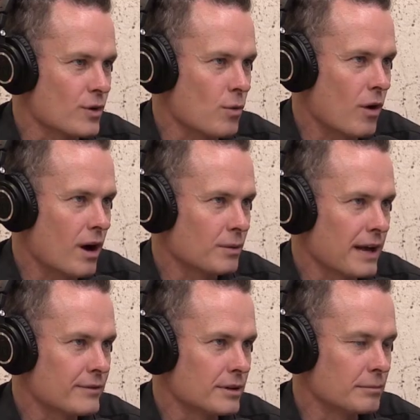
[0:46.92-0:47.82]
while. We
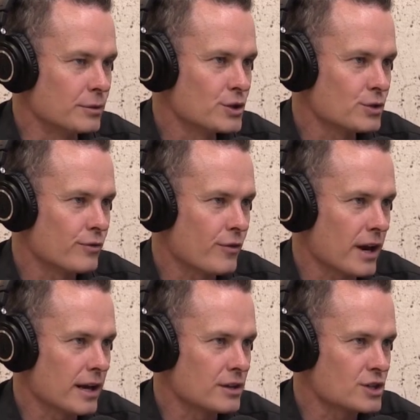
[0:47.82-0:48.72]
have a mutual
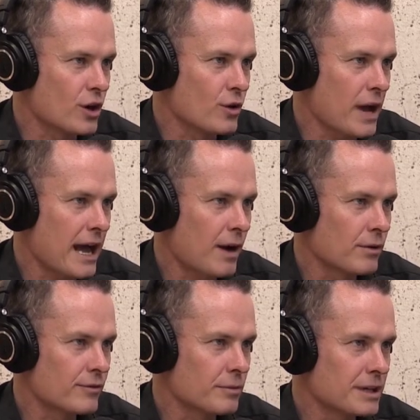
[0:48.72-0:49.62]
friend, Joe
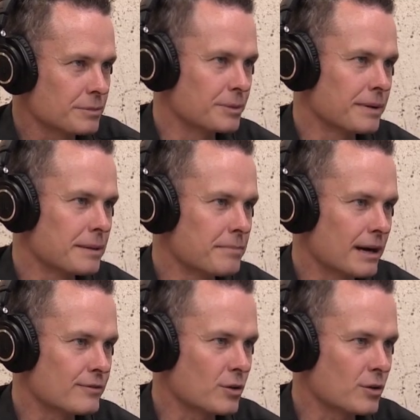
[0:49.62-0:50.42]
Howard from WP Buffs,